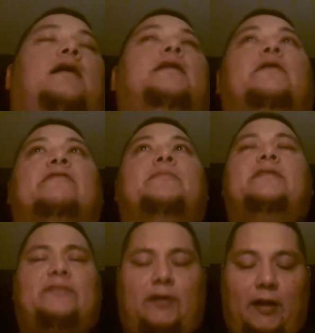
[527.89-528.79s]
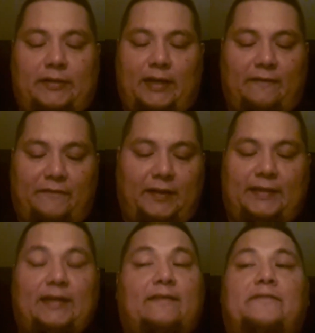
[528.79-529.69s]
I know everybody's like, oh, you gotta
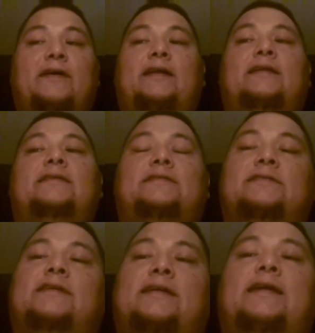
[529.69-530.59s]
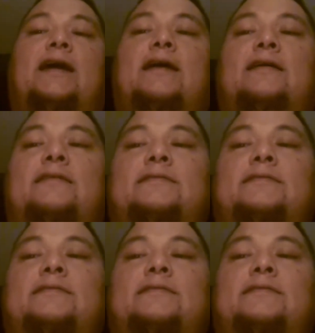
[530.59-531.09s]
fight, and it's like, yeah,